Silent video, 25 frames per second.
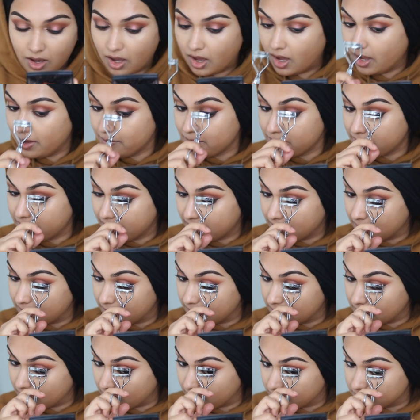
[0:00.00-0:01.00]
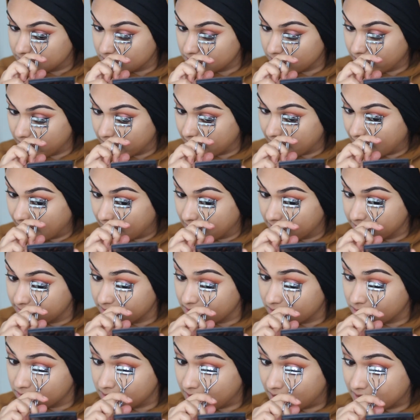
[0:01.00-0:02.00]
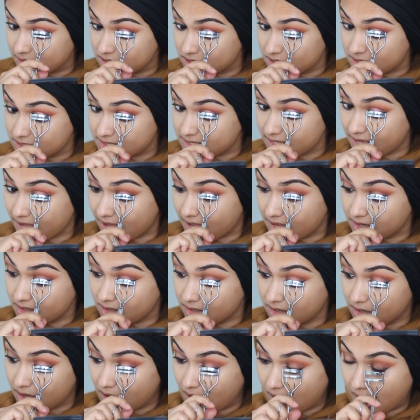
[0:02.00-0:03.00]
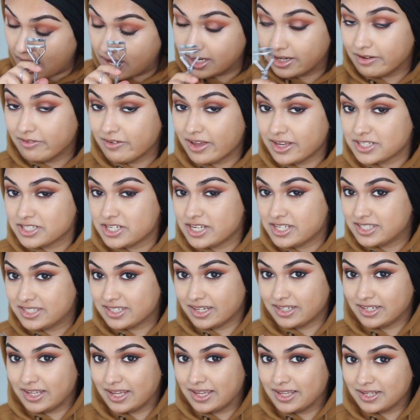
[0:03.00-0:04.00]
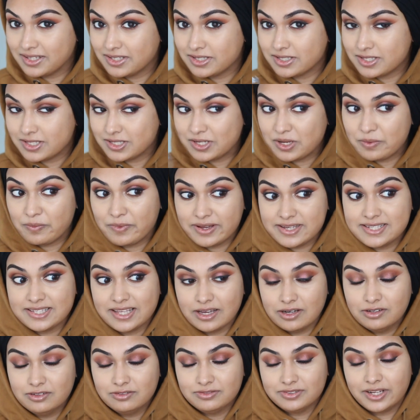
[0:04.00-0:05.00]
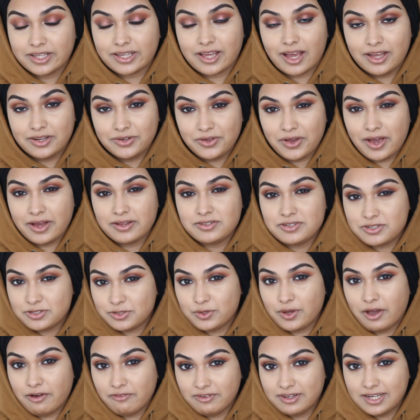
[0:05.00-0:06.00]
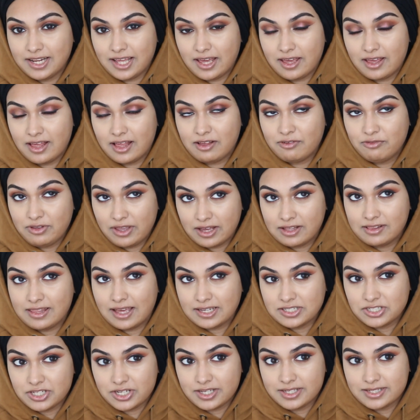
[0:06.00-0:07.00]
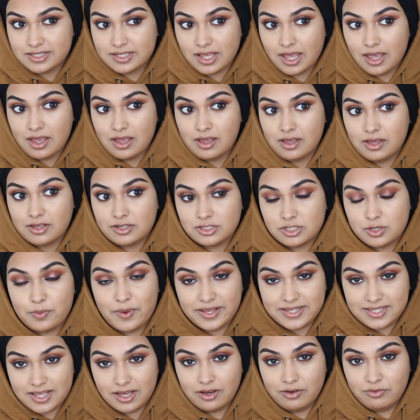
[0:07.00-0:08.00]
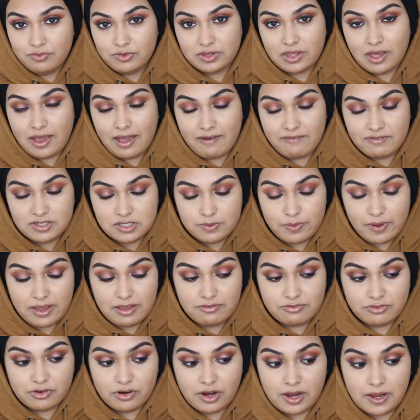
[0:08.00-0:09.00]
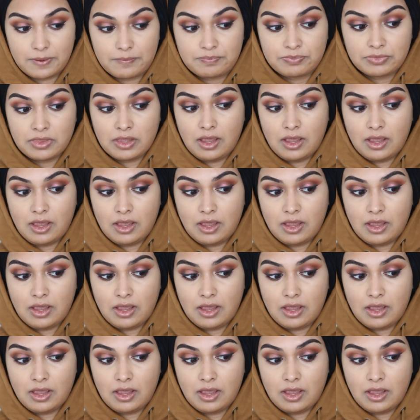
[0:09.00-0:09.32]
I'm thinking of doing LVL lashes again, and I've actually done it to myself. Like, I know how to do LVL lashes to myself without having to pay for it.